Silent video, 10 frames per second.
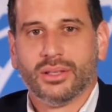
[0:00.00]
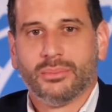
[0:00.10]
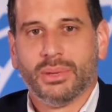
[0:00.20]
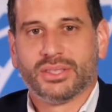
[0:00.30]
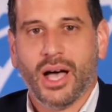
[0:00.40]

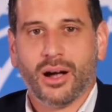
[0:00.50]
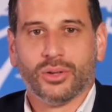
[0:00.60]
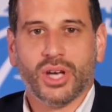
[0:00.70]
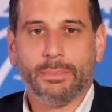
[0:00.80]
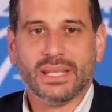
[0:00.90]
but
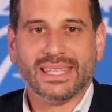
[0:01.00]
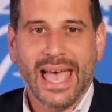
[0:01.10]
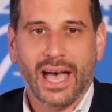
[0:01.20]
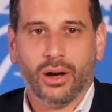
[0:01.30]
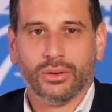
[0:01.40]
toggled up and
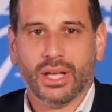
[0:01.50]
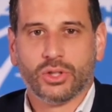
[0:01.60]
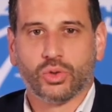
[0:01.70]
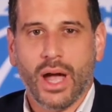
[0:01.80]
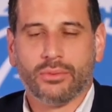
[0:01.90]
down and
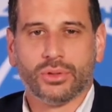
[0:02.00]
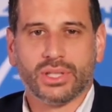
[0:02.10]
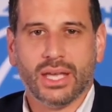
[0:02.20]
traveled